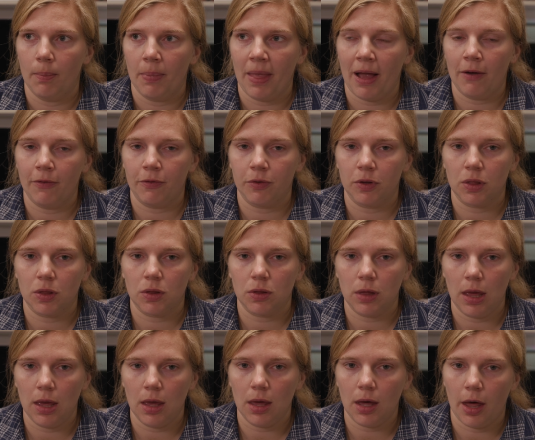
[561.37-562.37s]
Alfred
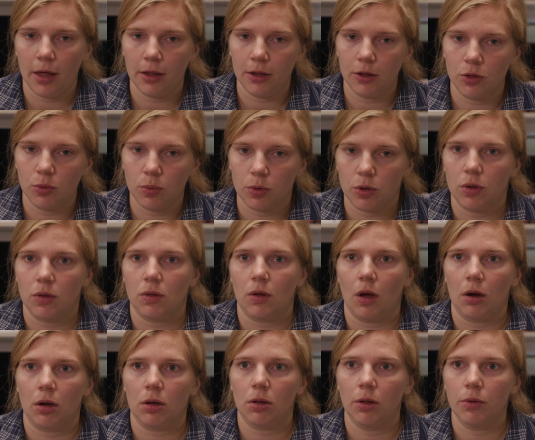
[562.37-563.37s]
State College, which is
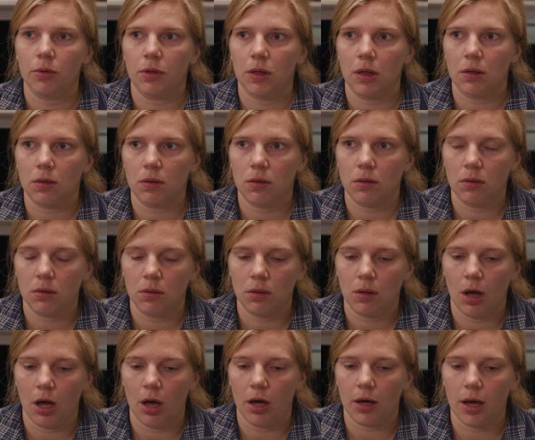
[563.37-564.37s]
our closest
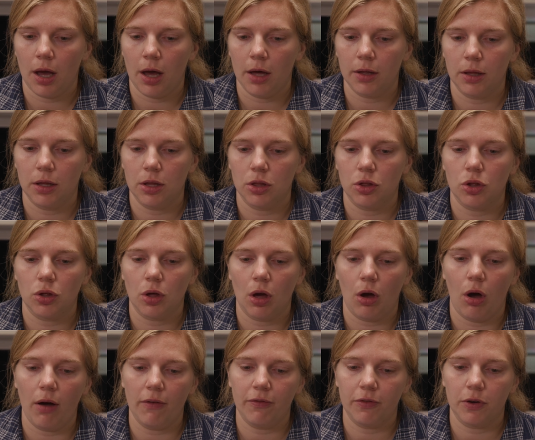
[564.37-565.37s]
college,
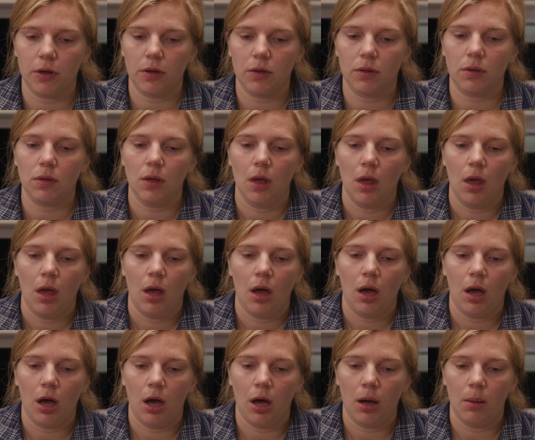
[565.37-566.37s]
offers
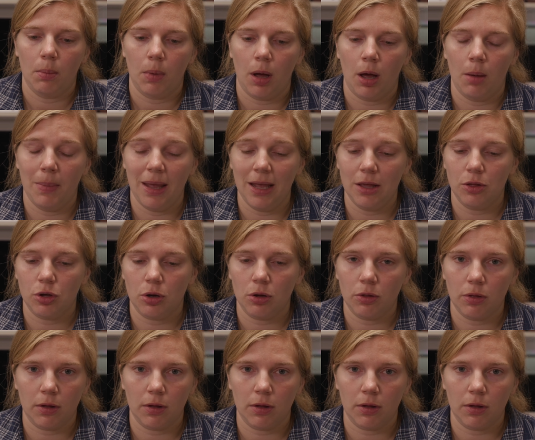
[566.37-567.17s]
a major.